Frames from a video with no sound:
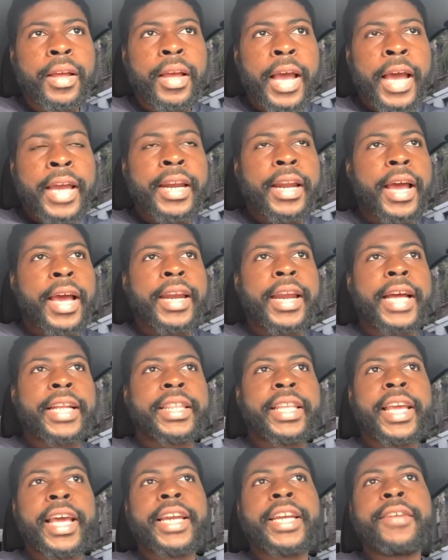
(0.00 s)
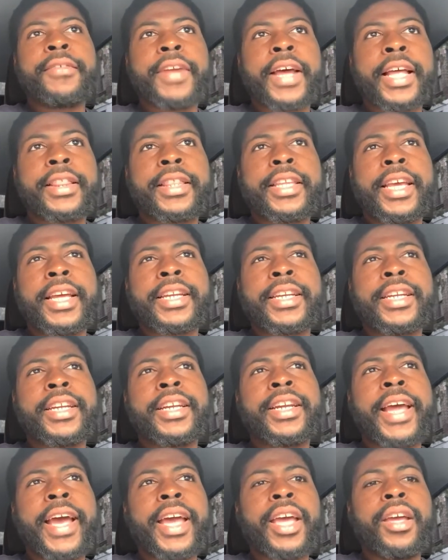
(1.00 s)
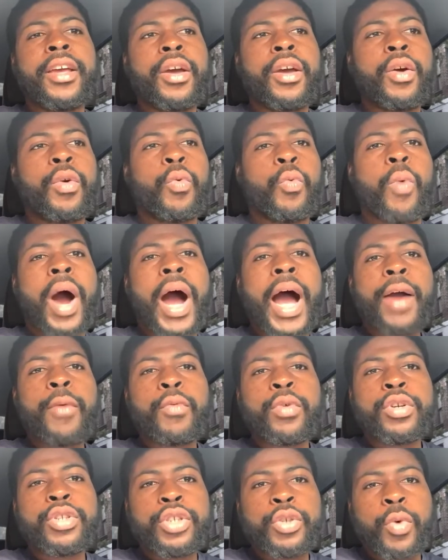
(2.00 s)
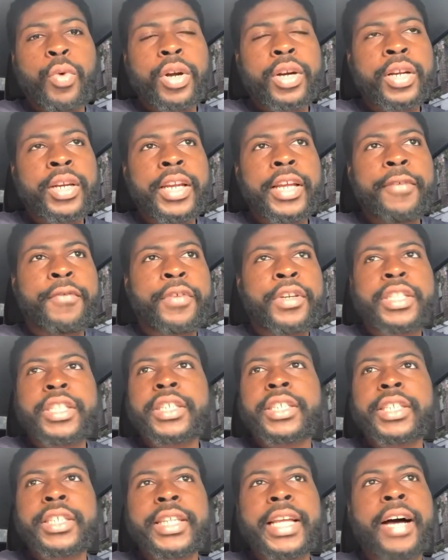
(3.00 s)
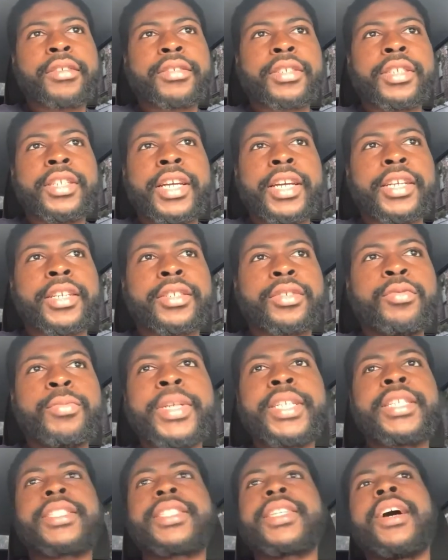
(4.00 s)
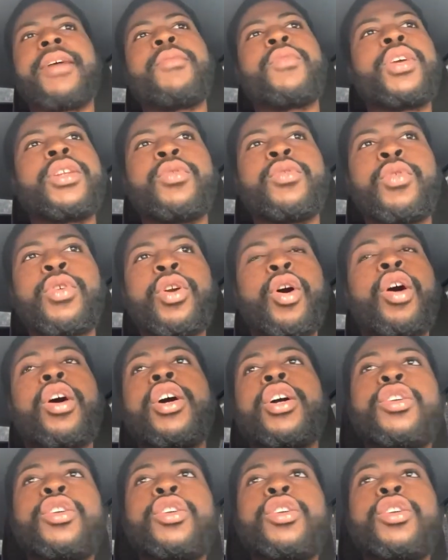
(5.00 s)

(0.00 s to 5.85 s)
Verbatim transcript: And and at the end of, at the end of the day, why would you want to live for just a thousand years? You mean to tell me we doing all?